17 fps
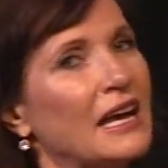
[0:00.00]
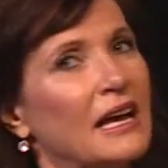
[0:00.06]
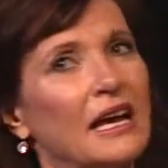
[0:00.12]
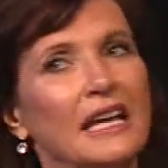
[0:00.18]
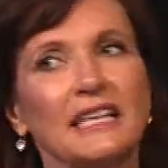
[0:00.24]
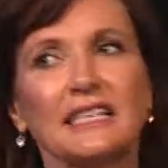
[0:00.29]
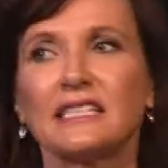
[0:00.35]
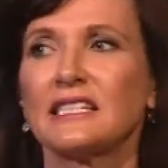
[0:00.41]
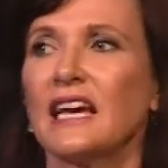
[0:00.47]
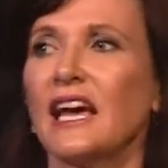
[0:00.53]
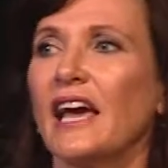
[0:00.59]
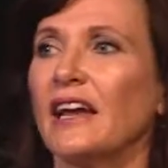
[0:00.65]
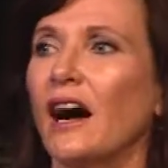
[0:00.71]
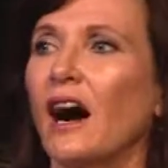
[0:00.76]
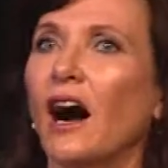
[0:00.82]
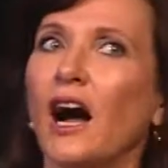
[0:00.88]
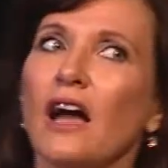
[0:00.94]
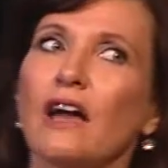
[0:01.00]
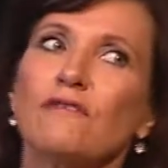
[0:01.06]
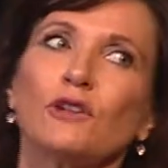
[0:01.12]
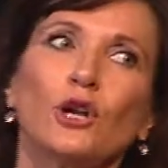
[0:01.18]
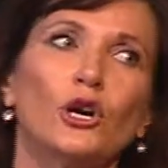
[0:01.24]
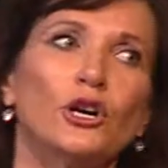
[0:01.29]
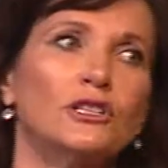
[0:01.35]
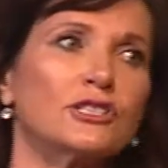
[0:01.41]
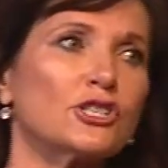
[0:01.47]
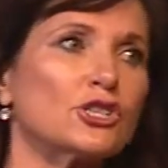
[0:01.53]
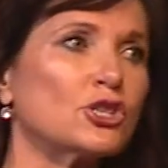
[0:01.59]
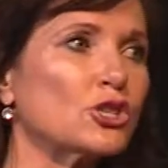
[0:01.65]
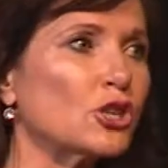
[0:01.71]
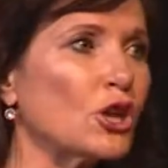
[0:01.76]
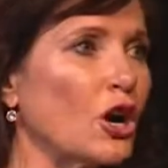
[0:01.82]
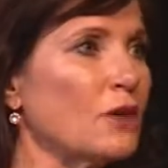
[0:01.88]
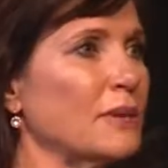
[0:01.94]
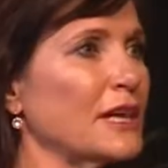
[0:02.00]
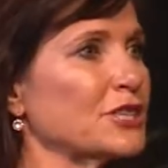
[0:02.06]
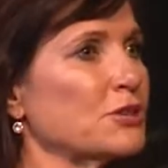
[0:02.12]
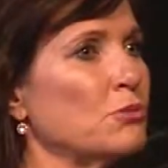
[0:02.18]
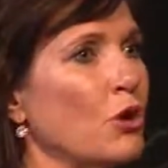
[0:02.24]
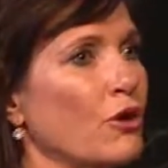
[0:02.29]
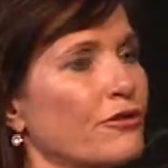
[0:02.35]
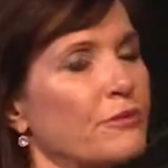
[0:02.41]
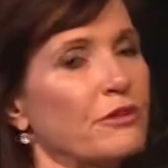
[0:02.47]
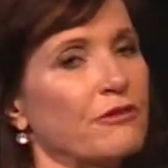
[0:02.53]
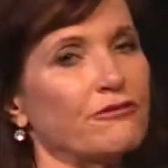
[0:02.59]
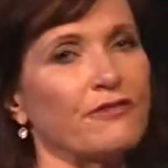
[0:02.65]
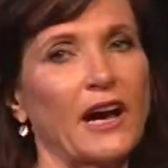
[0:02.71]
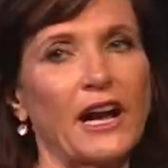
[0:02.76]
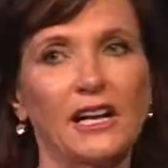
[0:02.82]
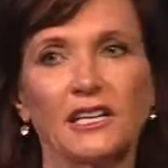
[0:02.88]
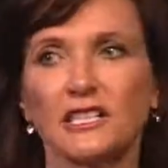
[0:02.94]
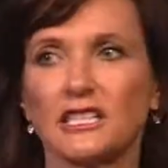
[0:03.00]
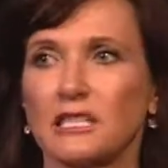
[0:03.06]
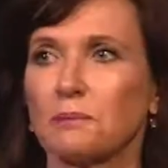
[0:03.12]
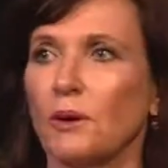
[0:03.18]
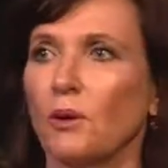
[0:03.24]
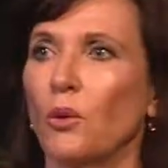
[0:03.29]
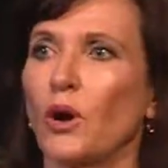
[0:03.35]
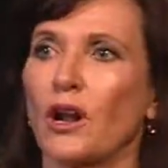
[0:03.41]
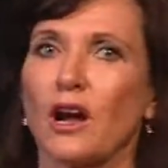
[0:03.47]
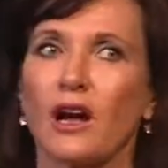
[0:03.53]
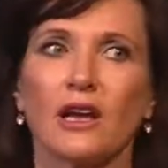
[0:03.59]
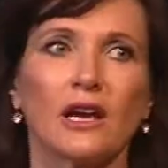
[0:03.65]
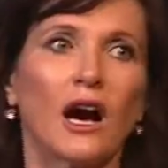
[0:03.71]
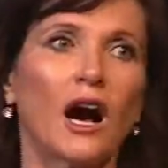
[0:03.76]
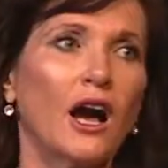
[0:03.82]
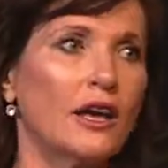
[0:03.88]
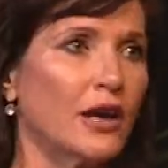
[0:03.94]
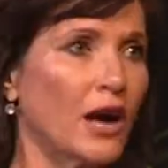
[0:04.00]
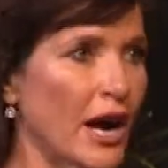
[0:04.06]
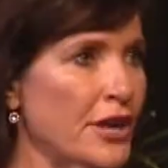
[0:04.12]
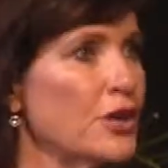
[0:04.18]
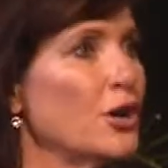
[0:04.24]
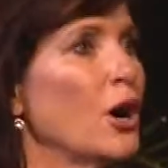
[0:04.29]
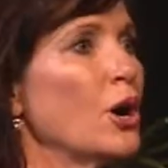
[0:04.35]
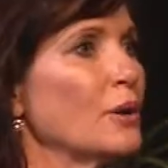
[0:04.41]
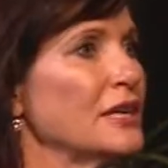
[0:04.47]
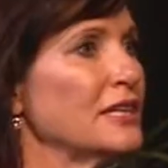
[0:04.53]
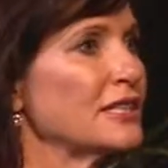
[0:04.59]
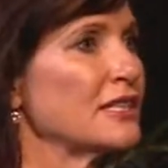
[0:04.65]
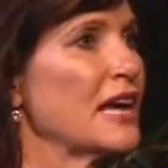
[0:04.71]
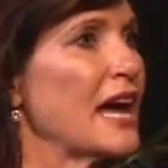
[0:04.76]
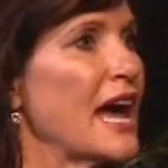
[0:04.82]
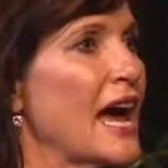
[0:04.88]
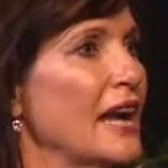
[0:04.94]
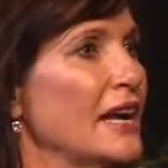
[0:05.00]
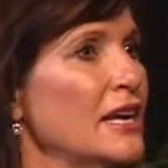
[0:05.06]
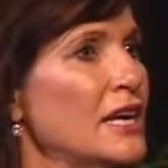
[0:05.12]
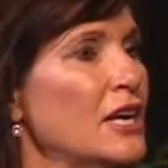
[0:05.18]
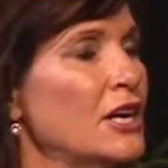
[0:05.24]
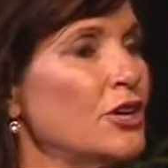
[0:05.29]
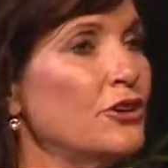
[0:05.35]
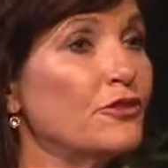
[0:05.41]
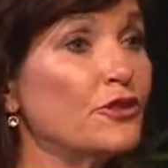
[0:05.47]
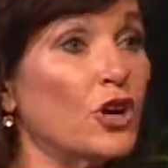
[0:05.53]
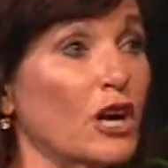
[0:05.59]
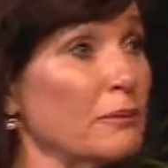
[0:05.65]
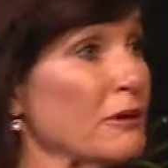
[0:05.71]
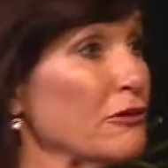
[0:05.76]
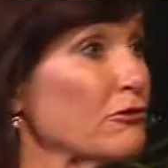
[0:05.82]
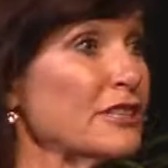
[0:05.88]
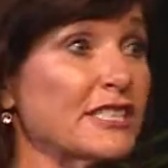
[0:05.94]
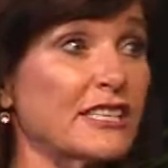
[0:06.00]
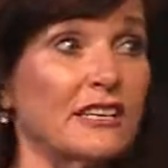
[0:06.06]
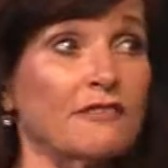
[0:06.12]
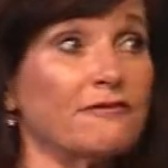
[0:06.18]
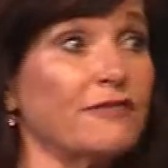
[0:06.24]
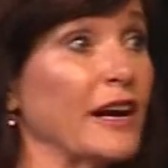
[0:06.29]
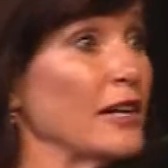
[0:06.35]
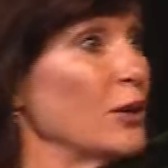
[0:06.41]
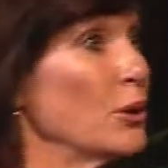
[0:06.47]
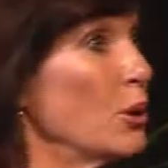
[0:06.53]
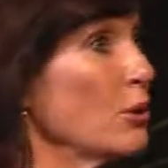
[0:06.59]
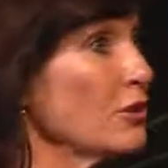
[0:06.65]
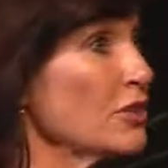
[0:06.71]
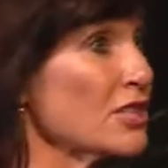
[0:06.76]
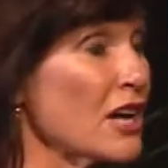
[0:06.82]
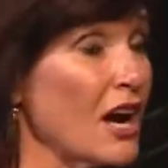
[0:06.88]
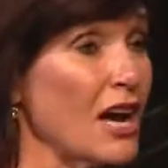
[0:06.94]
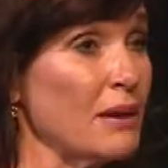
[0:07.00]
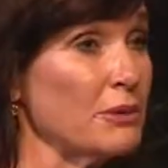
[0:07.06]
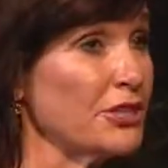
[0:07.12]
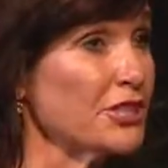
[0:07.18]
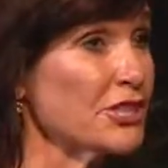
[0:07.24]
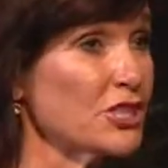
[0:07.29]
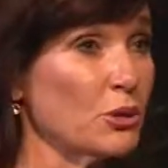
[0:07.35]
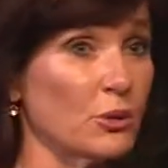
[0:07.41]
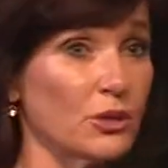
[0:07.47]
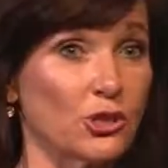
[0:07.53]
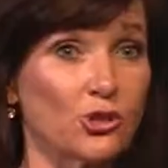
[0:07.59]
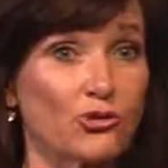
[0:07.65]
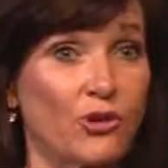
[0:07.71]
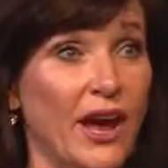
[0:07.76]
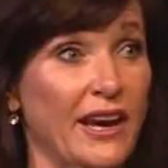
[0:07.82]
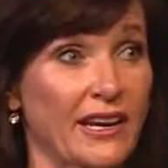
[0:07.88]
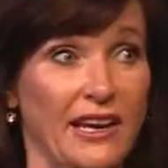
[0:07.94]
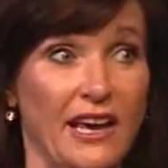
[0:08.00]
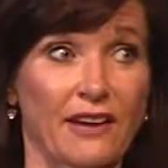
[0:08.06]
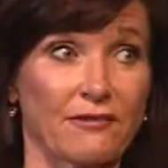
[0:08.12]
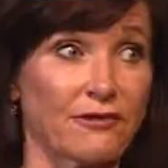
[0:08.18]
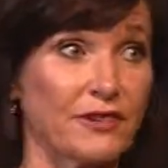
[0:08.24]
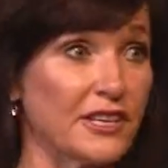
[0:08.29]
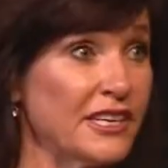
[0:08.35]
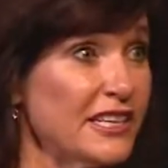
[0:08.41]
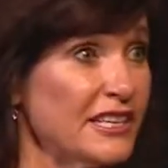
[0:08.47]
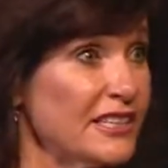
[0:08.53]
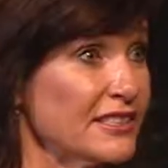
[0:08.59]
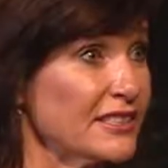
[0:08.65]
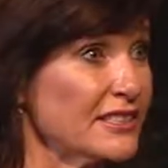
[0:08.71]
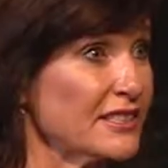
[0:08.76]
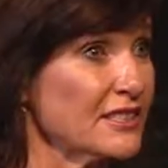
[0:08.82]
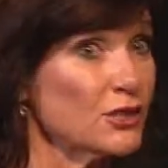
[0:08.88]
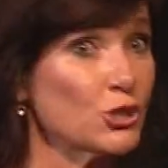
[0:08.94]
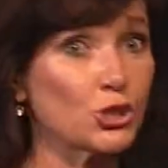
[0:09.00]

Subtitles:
He said, I've learned so much more from the failures, but what I know is that you've got to be risking failure all the time. You just don't want to drag it out for years.